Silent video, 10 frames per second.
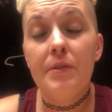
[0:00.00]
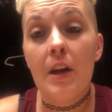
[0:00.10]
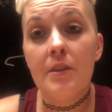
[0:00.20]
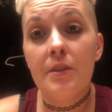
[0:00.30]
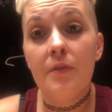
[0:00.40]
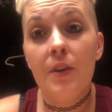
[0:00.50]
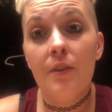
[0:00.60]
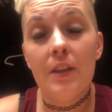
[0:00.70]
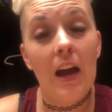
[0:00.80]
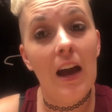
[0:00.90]
those of
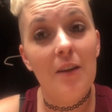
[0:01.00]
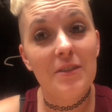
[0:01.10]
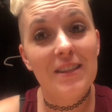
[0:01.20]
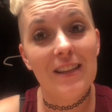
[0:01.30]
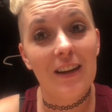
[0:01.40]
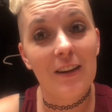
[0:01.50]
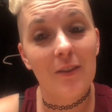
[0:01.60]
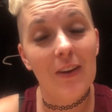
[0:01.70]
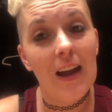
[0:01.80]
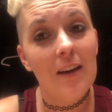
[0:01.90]
you that have stuck
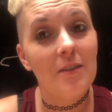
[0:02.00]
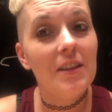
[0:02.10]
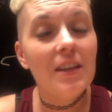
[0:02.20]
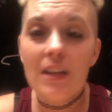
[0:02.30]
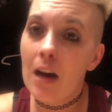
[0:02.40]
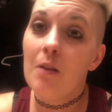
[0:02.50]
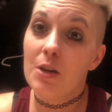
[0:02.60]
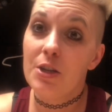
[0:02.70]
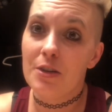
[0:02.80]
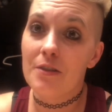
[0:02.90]
around, y'all
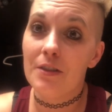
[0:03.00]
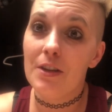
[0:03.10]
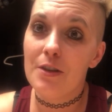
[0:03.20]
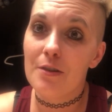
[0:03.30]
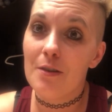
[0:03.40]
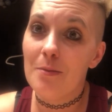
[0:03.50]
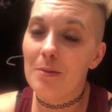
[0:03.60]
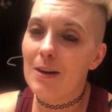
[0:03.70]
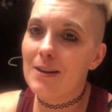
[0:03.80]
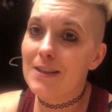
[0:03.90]
are truly
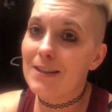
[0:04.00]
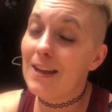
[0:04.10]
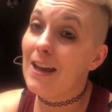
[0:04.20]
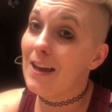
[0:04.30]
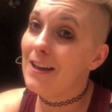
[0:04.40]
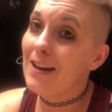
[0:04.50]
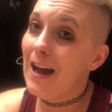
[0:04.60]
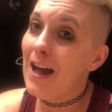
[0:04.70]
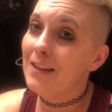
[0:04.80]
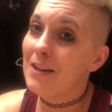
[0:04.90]
troopers, and
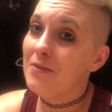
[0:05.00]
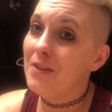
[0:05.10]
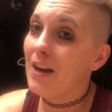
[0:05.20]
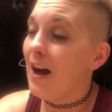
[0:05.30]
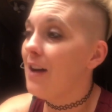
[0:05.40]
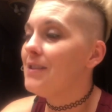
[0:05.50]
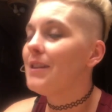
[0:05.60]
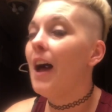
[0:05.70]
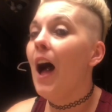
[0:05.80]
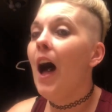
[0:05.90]
I love you guys.
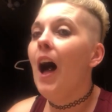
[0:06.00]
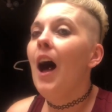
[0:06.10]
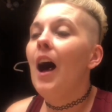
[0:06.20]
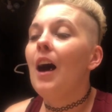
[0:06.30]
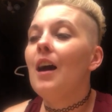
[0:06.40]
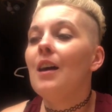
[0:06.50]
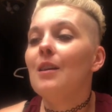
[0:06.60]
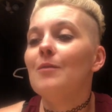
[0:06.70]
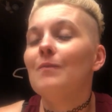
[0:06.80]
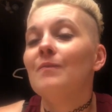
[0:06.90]

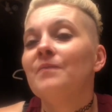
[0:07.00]
And